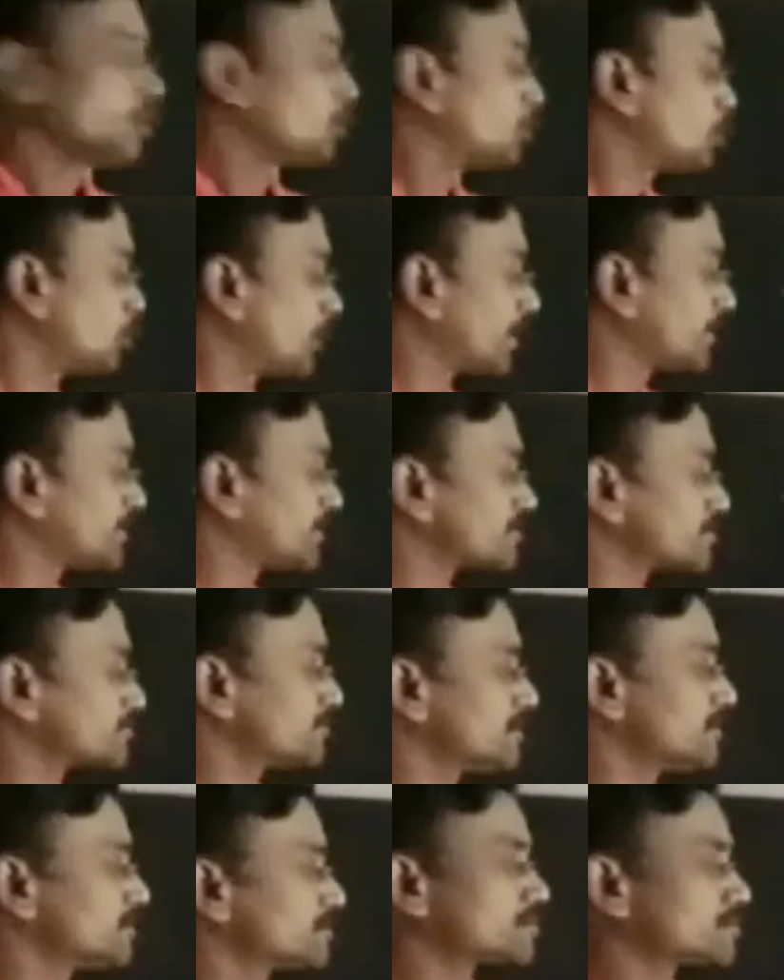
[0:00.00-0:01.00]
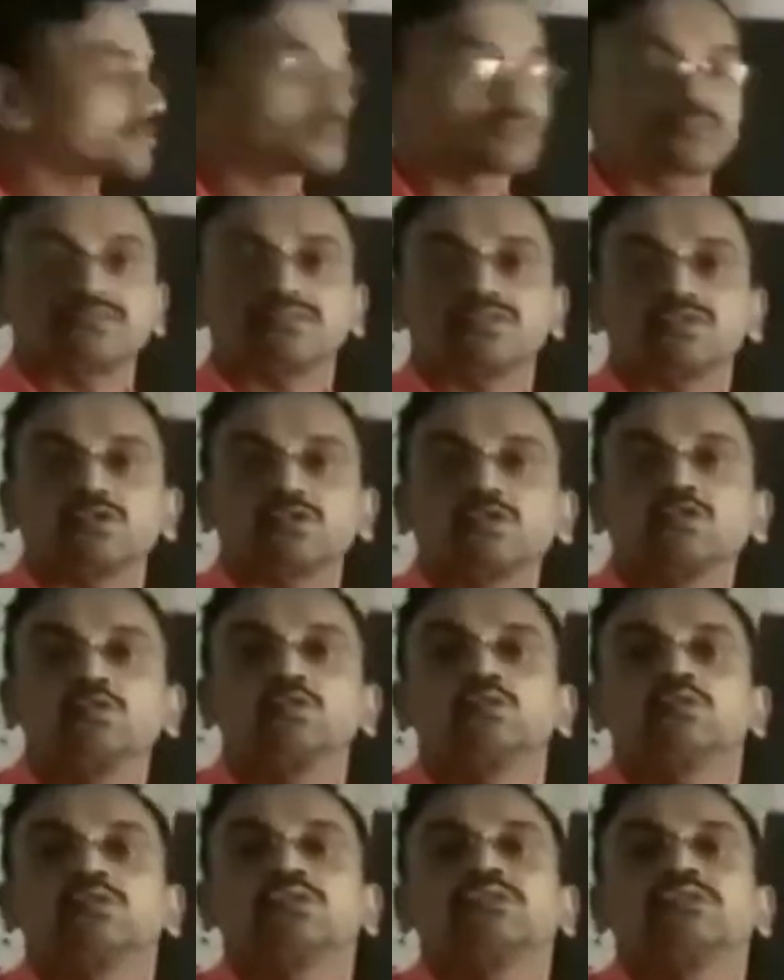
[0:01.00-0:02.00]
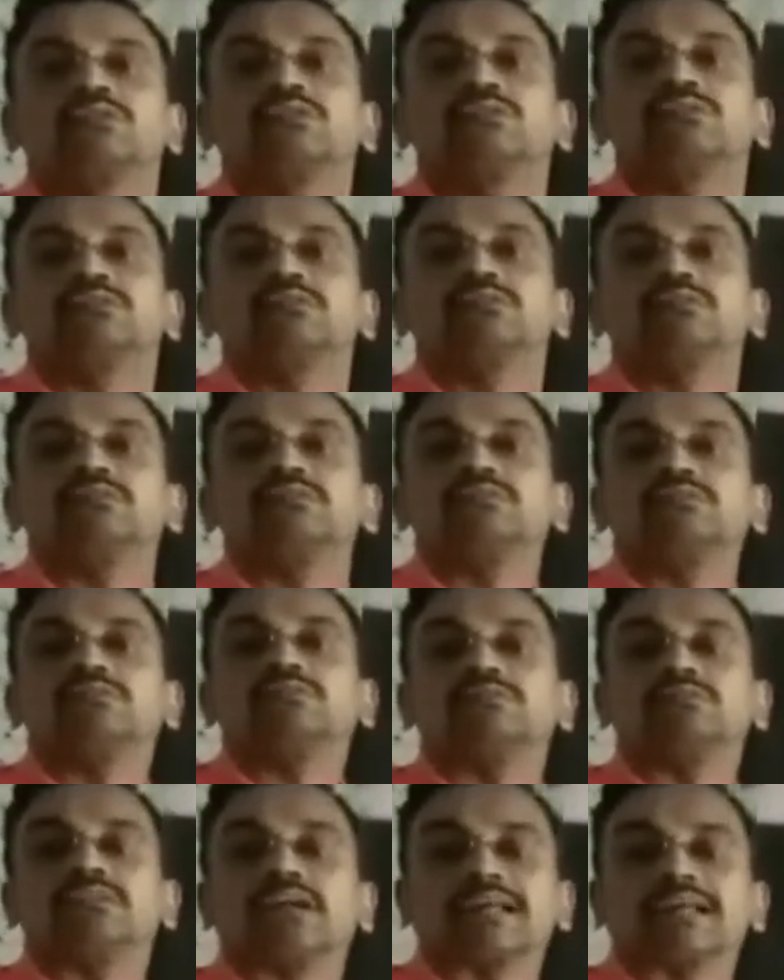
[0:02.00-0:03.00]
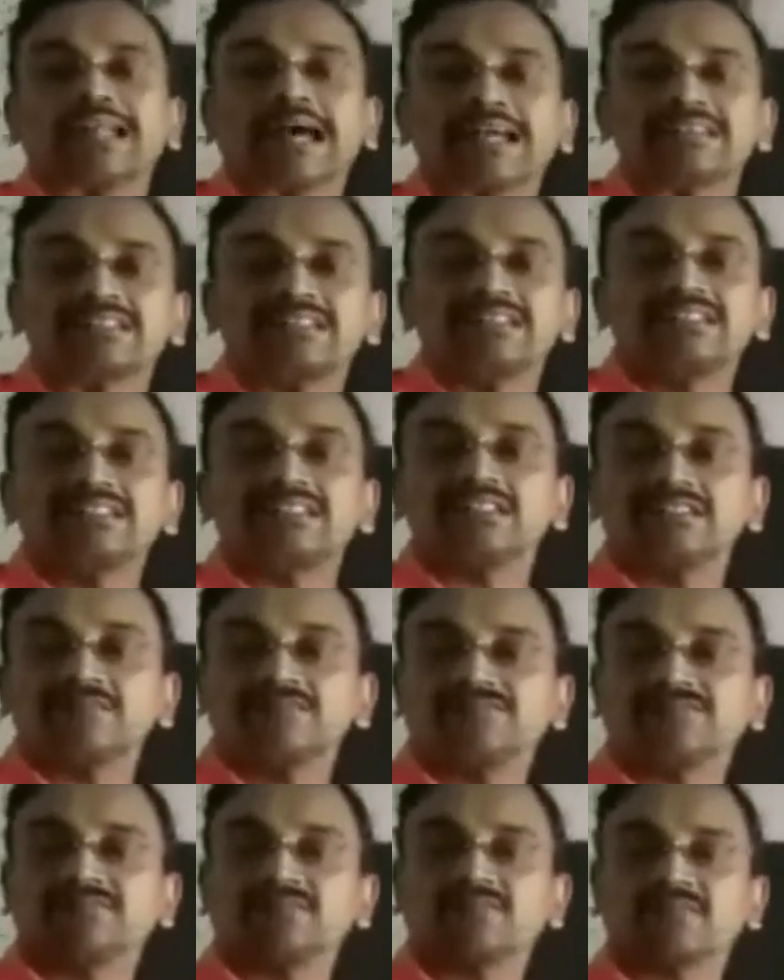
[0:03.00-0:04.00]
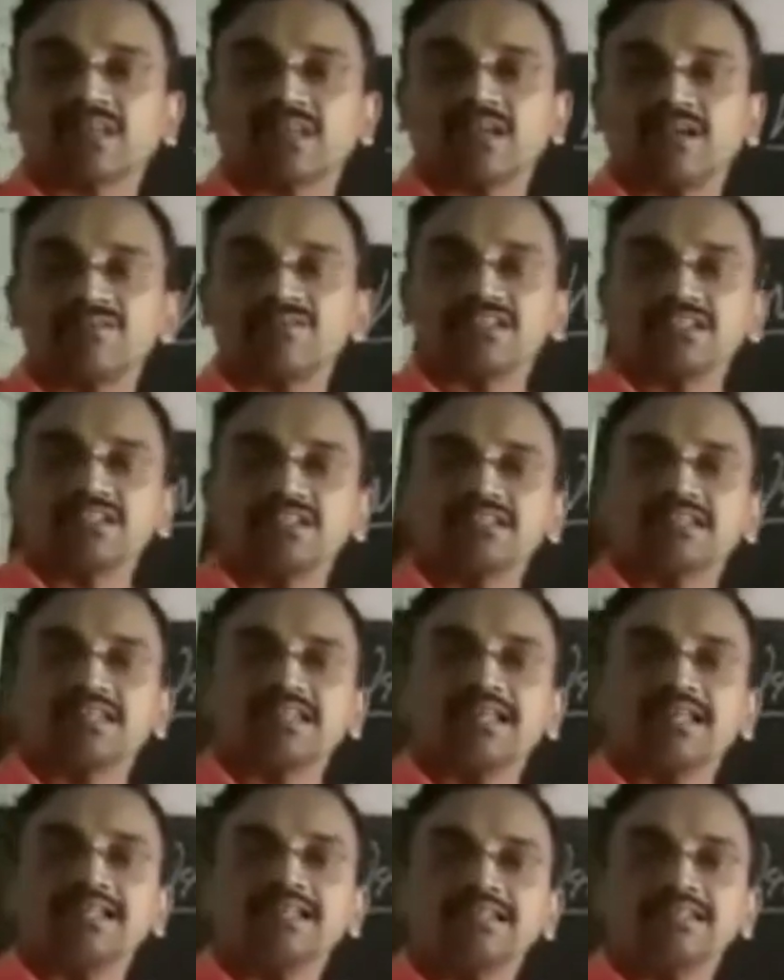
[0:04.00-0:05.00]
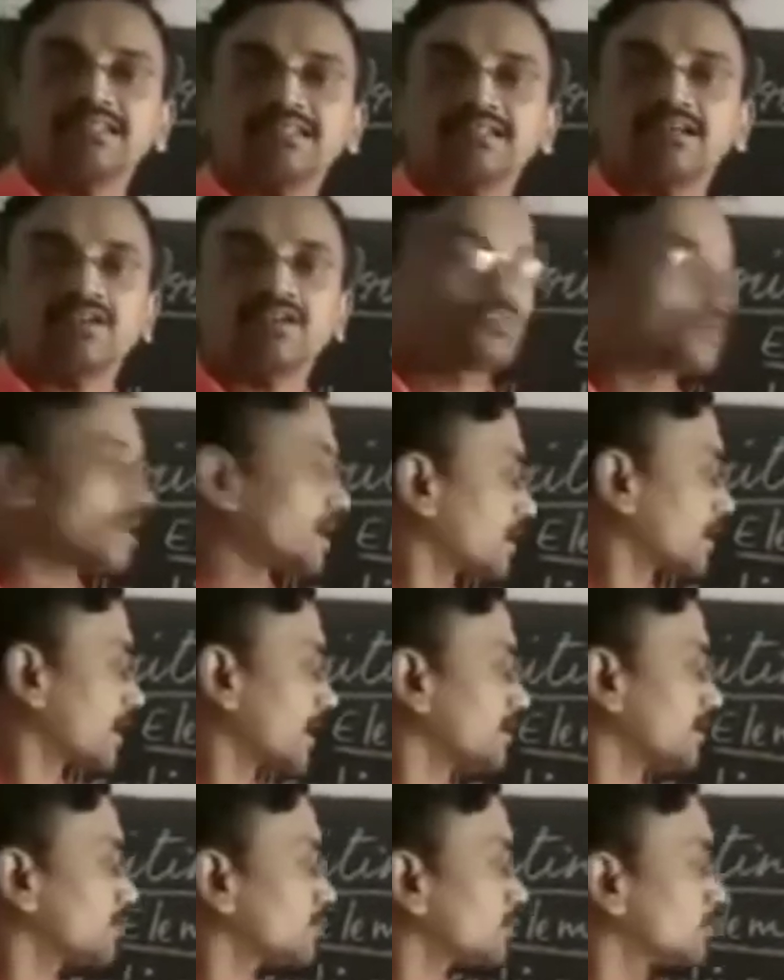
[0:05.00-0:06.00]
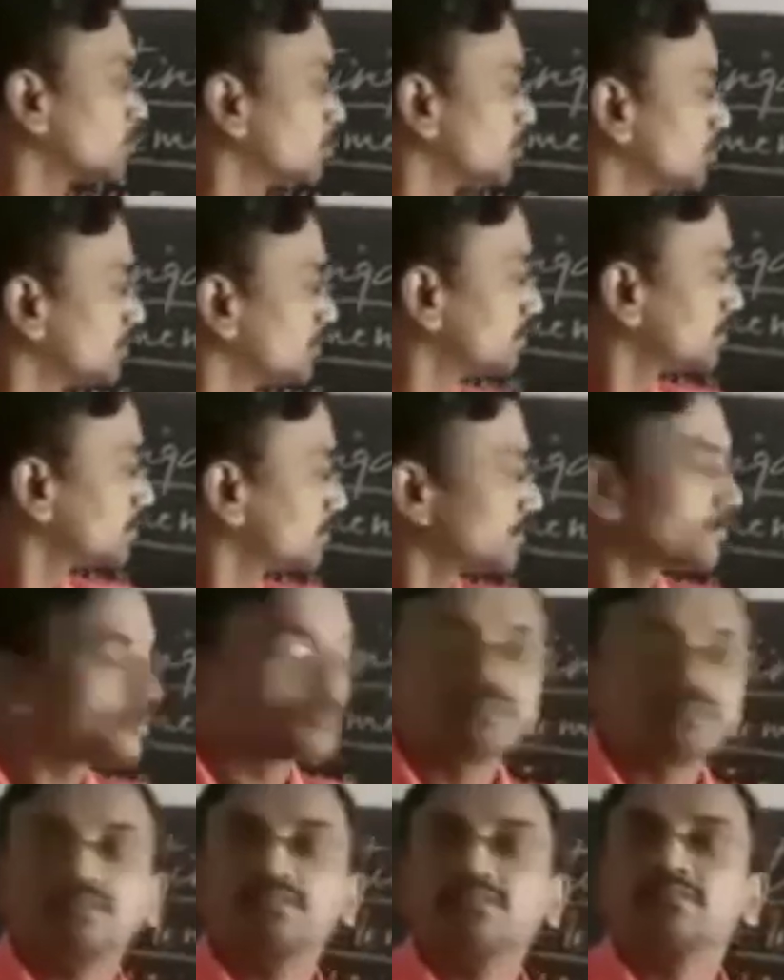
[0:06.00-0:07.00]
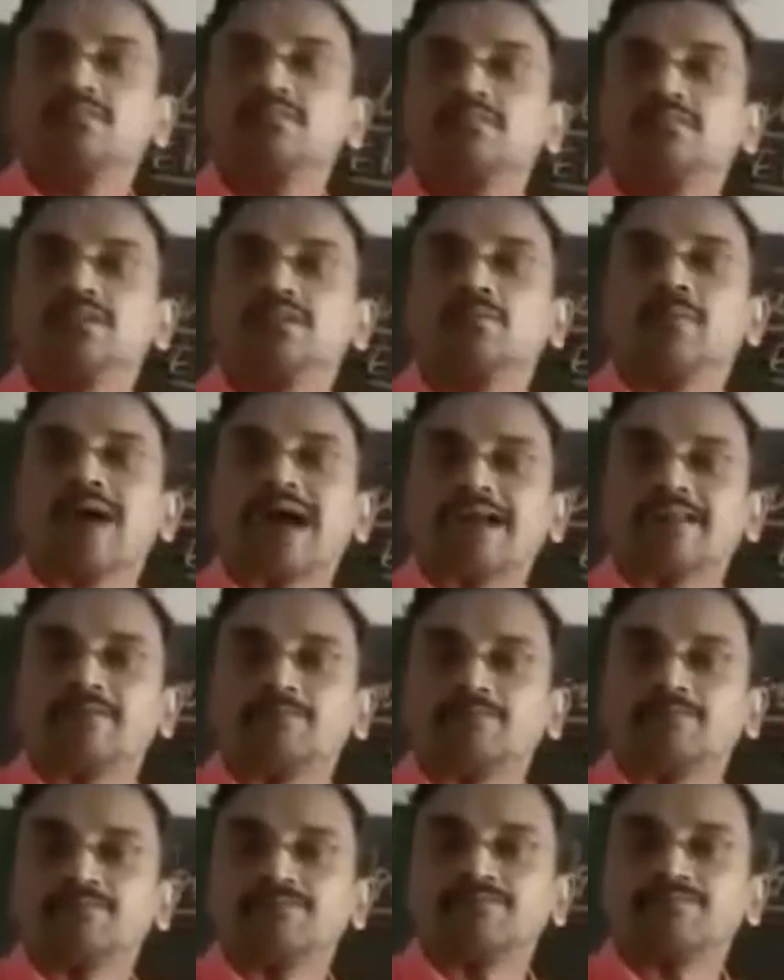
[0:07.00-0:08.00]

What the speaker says: To address means to the class teacher. If she is a lady teacher, you can write to the madam,